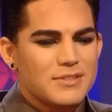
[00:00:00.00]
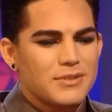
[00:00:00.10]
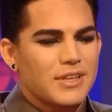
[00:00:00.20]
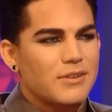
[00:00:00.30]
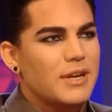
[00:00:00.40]

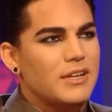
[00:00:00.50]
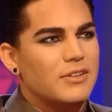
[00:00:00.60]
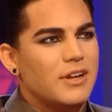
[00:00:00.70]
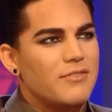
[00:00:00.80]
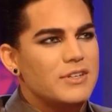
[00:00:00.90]
like regular
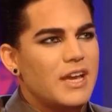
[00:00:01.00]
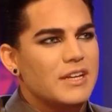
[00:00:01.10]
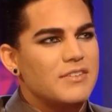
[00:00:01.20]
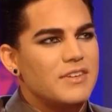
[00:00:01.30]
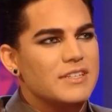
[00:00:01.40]
everyday
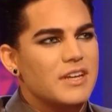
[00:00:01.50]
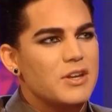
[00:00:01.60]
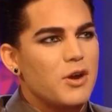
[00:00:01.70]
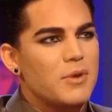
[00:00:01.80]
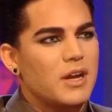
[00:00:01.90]
activities and I
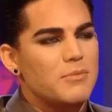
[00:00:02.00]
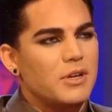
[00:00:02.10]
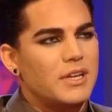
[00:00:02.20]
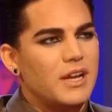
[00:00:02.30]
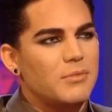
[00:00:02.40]
know I'm not going to be on
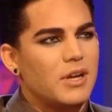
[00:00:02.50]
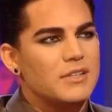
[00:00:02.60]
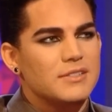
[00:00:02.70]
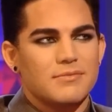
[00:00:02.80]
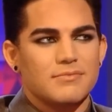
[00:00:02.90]
camera, I
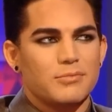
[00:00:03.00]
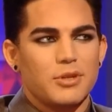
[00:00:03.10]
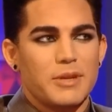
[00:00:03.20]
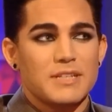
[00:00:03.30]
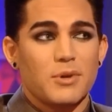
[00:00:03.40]
just put a
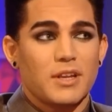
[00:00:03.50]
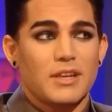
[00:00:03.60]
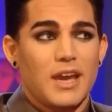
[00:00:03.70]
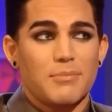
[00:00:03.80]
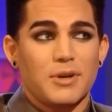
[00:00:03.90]
baseball
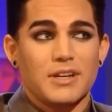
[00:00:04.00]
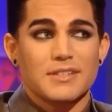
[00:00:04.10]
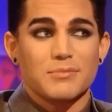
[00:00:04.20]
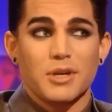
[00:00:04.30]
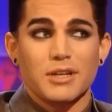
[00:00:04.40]
cap on and some Ugg boots.